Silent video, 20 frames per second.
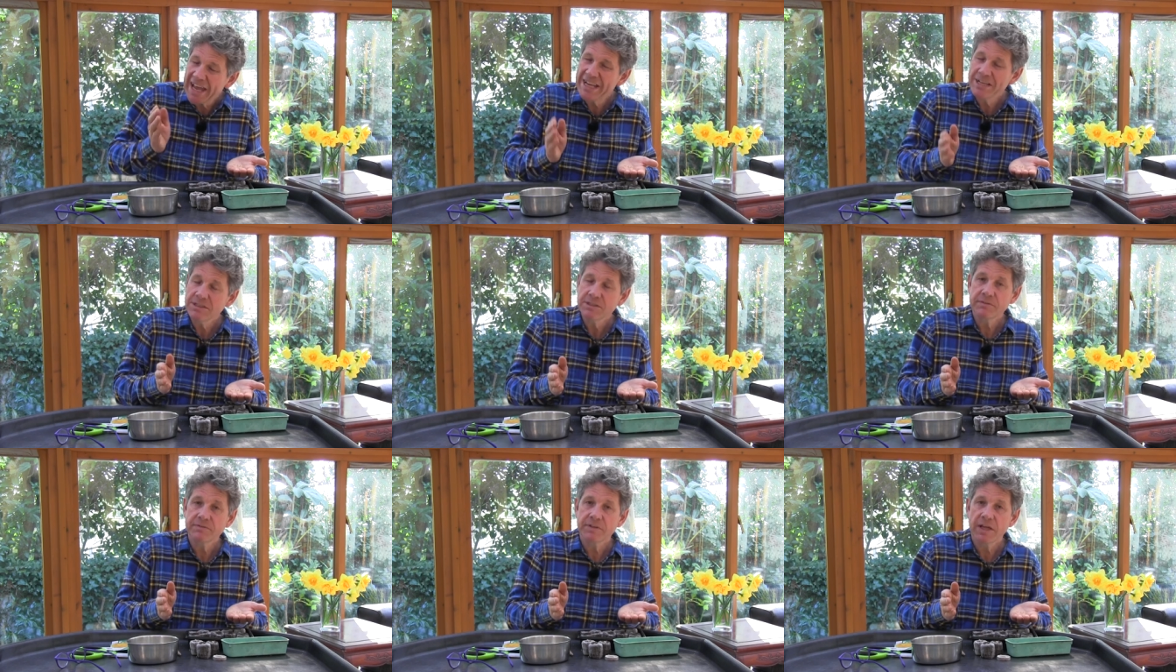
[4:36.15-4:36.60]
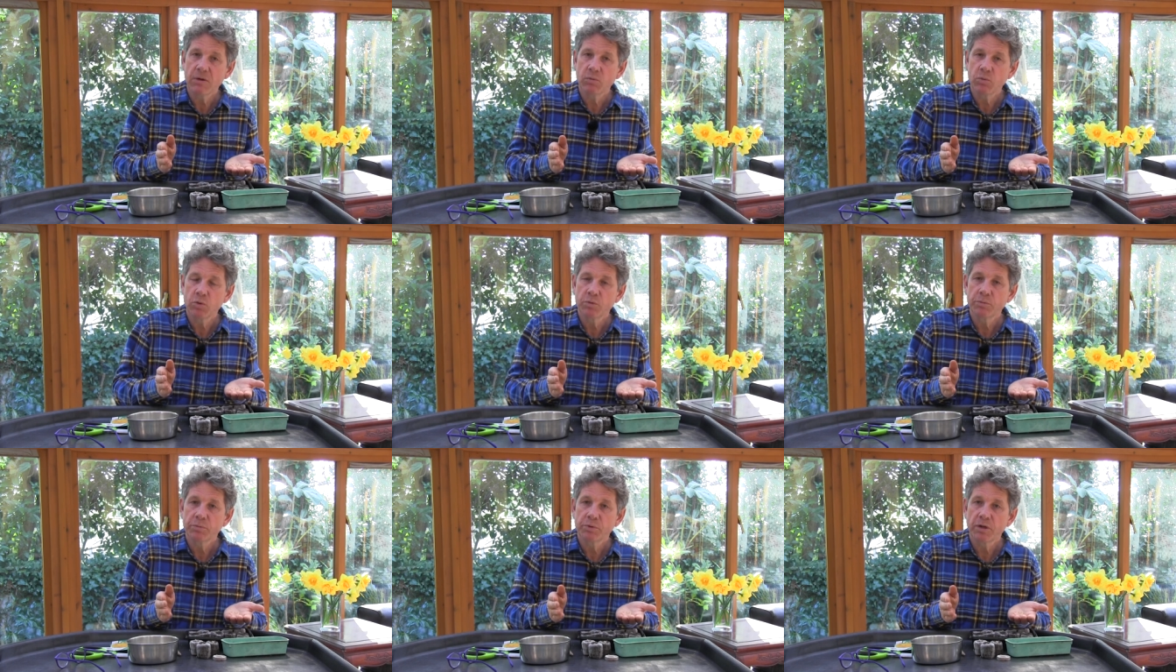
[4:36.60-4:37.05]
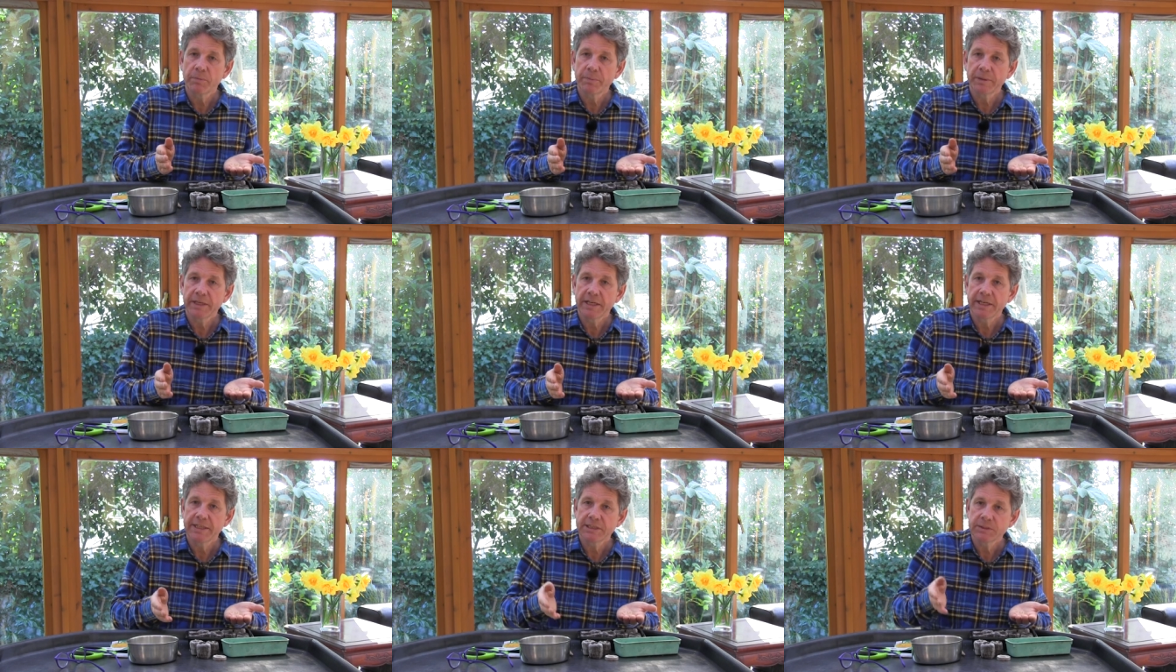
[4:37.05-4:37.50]
out of that warm
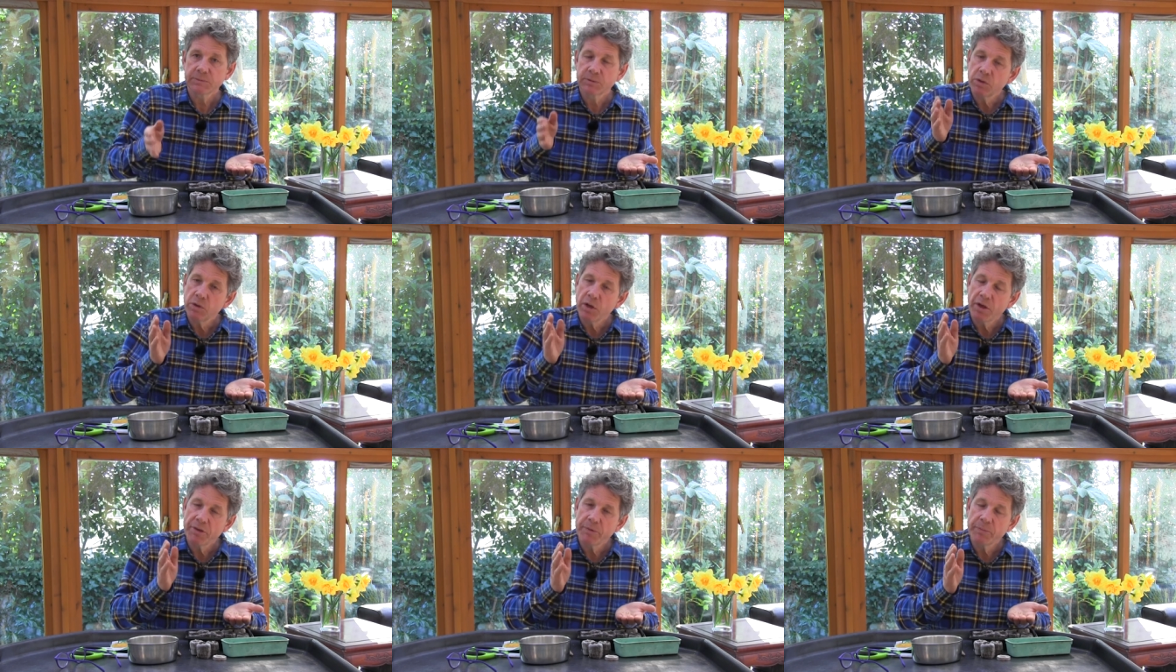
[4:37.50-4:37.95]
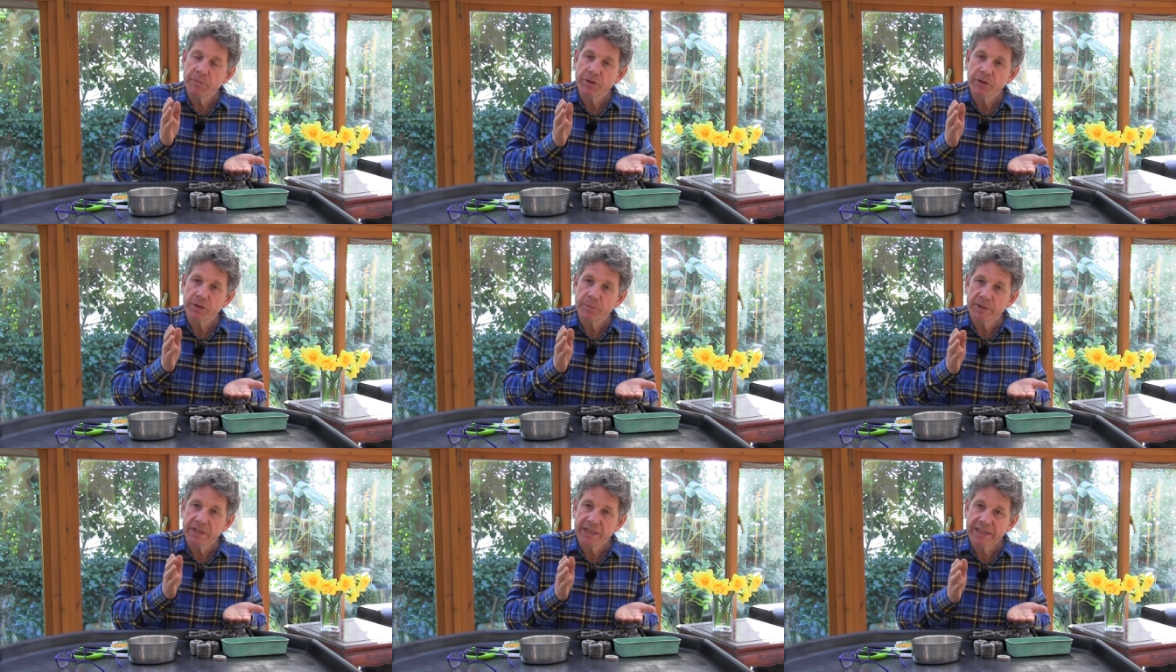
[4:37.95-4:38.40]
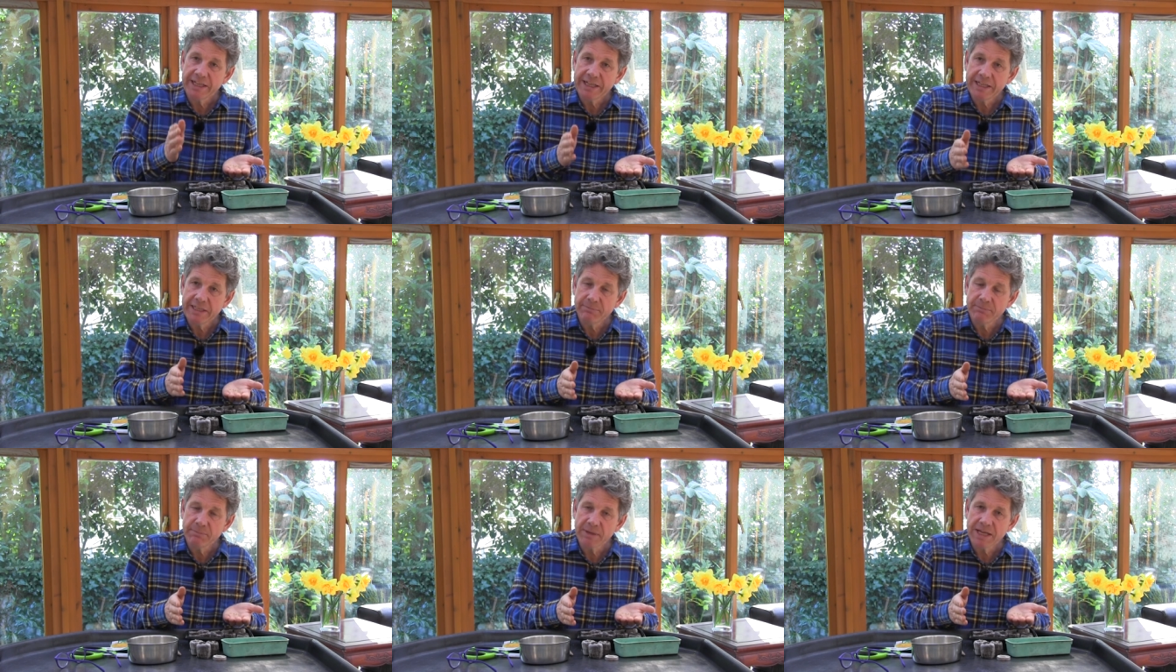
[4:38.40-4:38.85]
propagator and we'll either put them on a
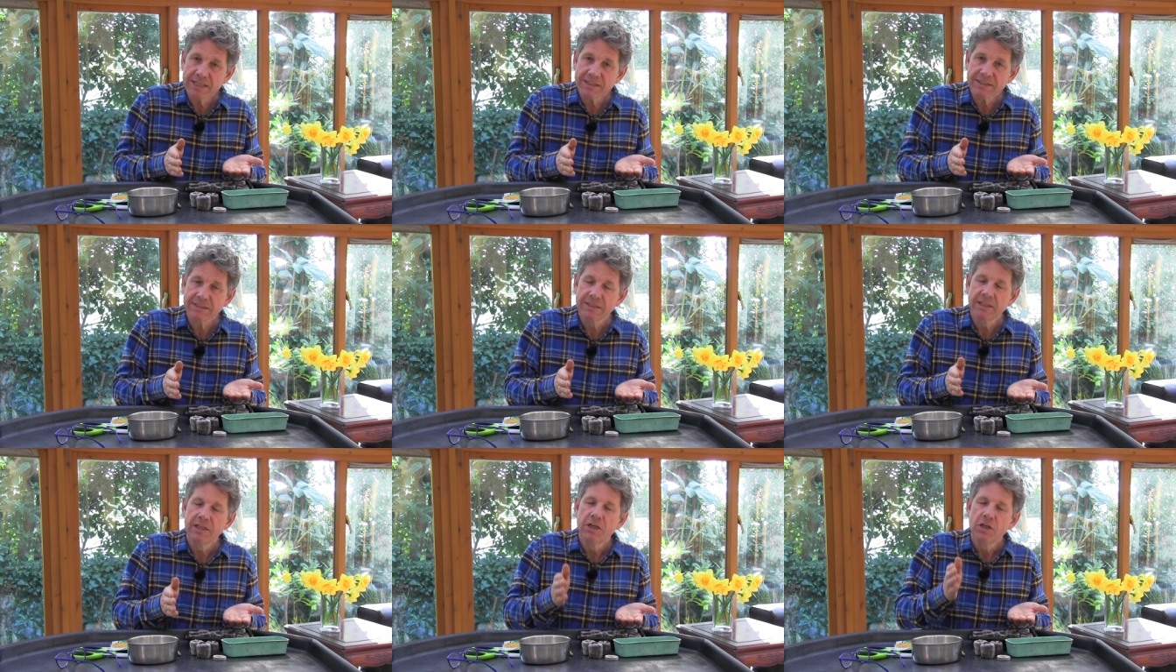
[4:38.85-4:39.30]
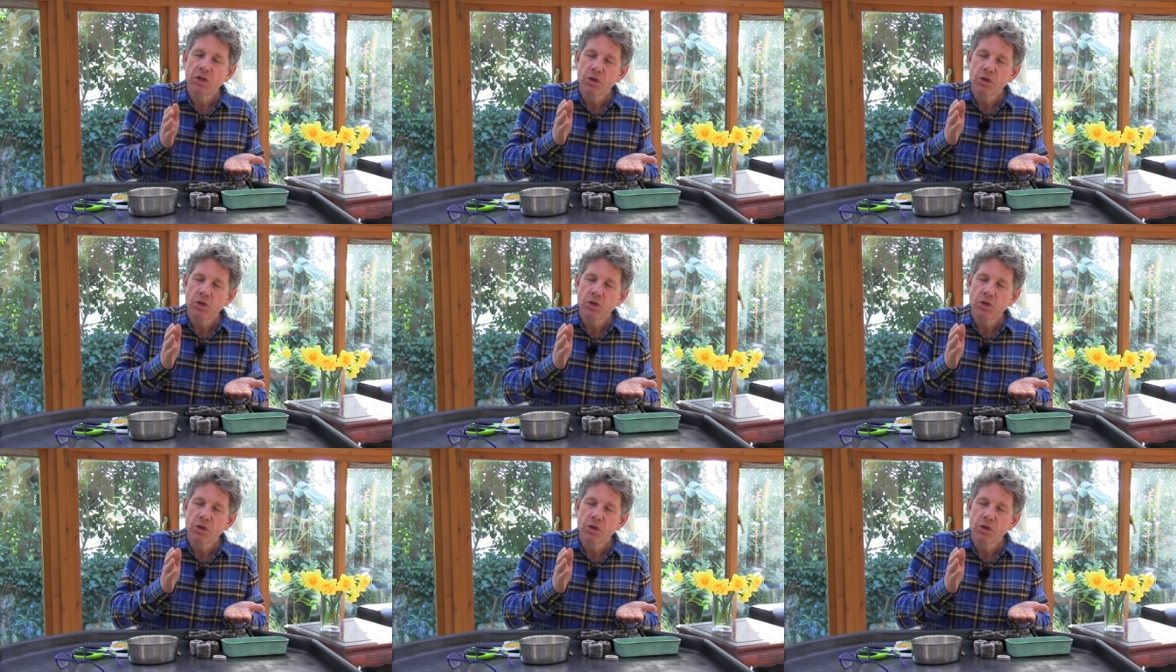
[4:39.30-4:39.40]
heat mat